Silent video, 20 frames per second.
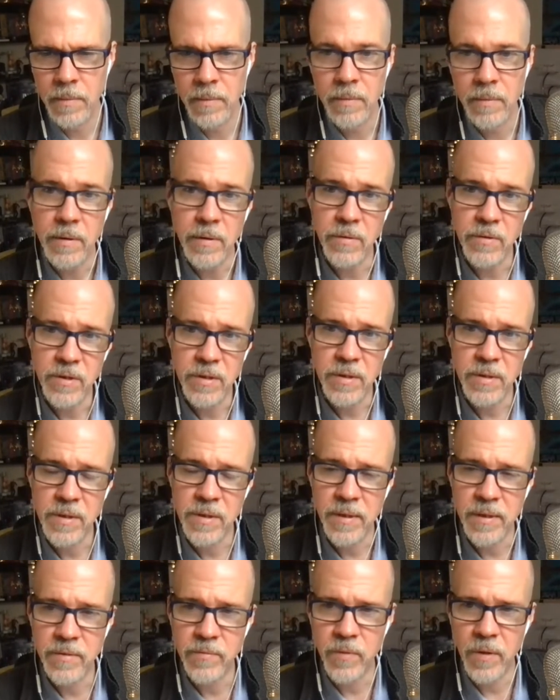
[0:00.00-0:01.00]
Eugene
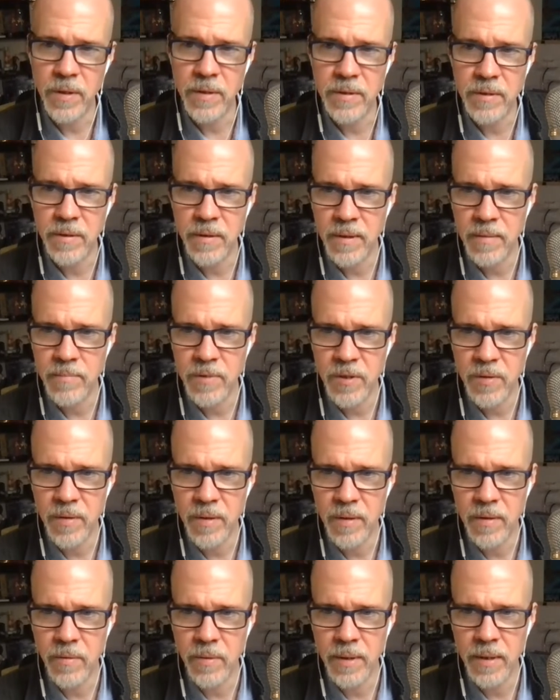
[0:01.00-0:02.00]
says Fry's claims they're
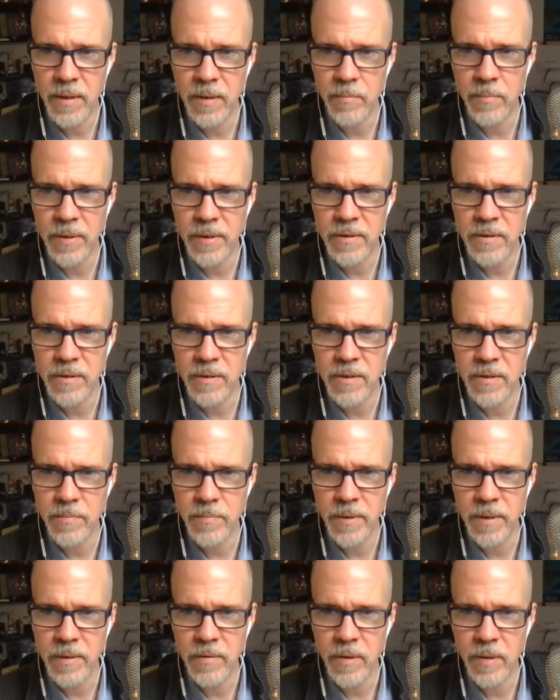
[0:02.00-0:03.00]
not going out of business,
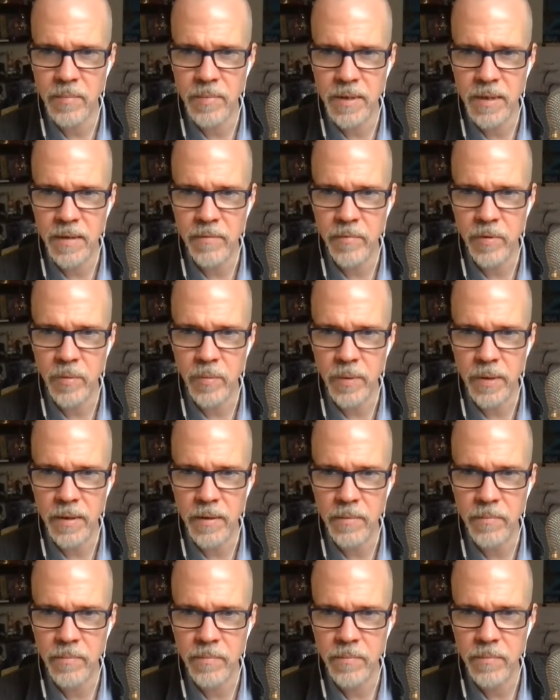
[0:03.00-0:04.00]
but they're empty
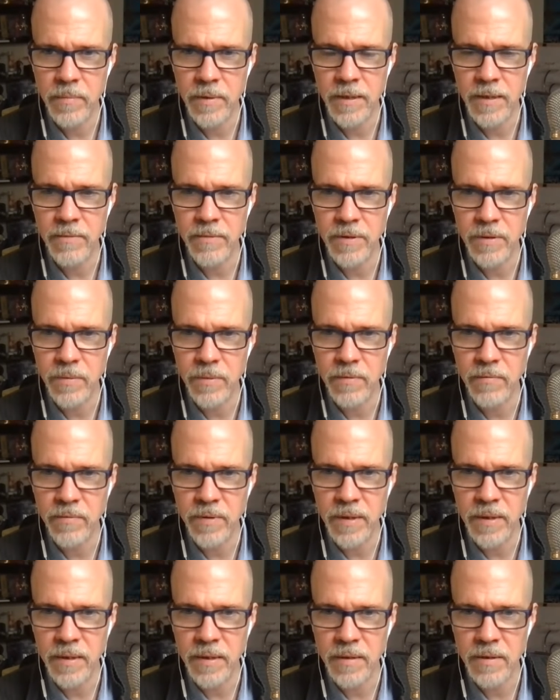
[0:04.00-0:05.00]
everywhere. They have two in
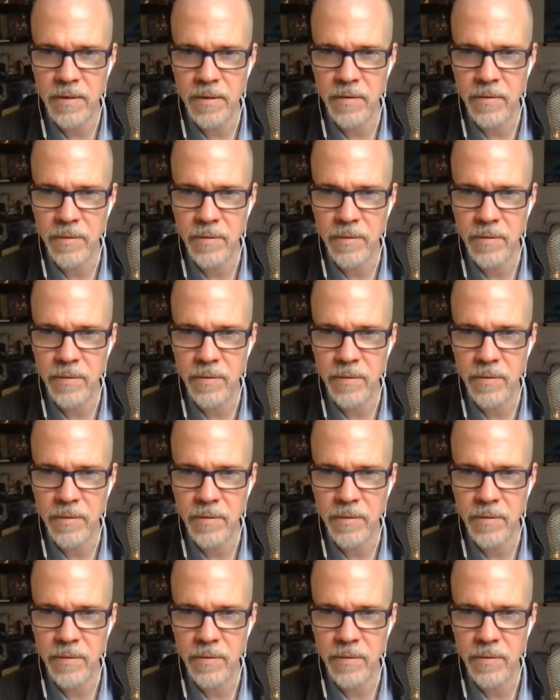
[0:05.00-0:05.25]
Phoenix and they're